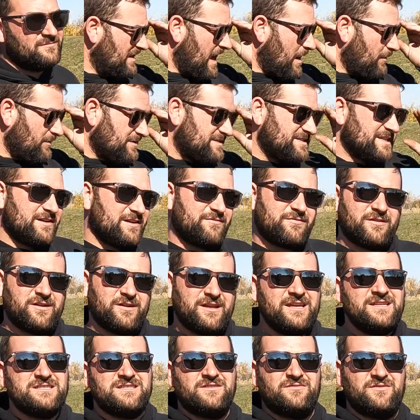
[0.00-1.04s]
I would say for
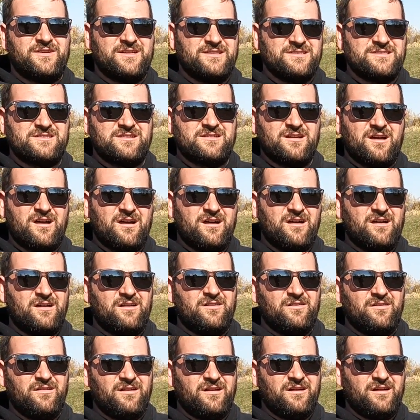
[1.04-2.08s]
ease of
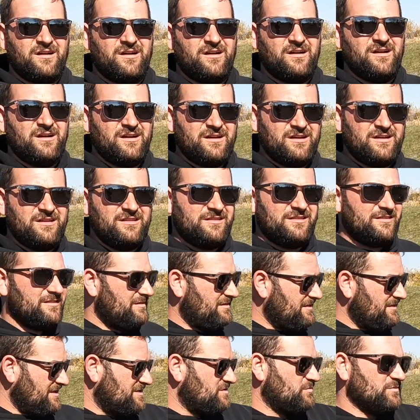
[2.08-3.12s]
install, uh,
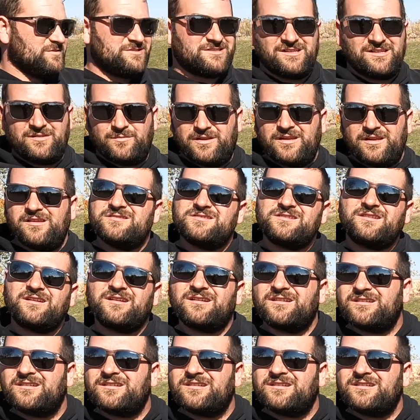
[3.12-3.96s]
this one's gonna be easier.